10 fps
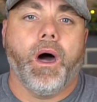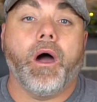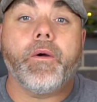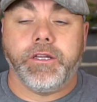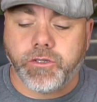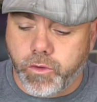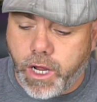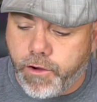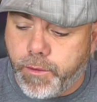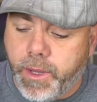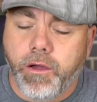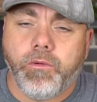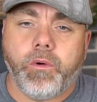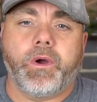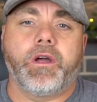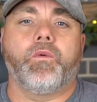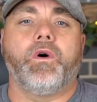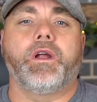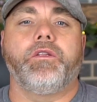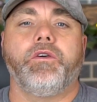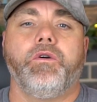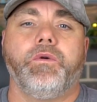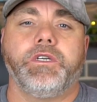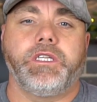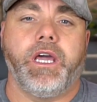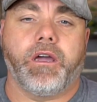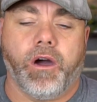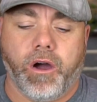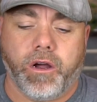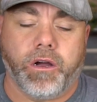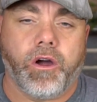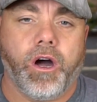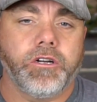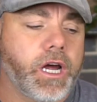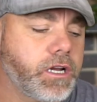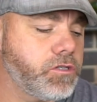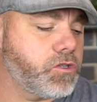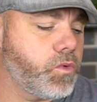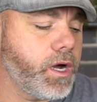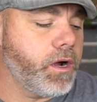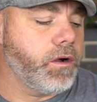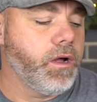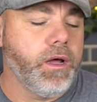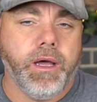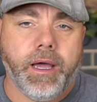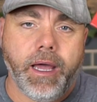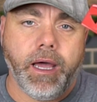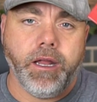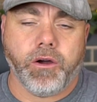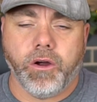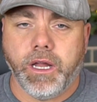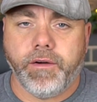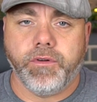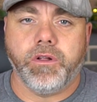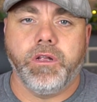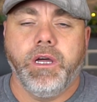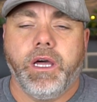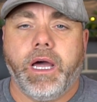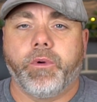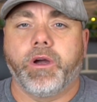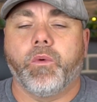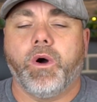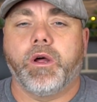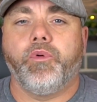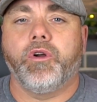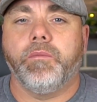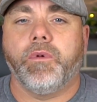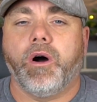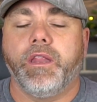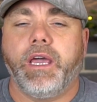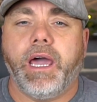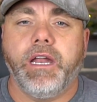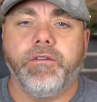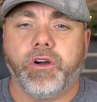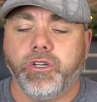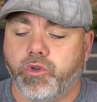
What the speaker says: All right, so now from here, what we're gonna wanna do is take our contractor square and our level, and we're gonna wanna put them on the end of our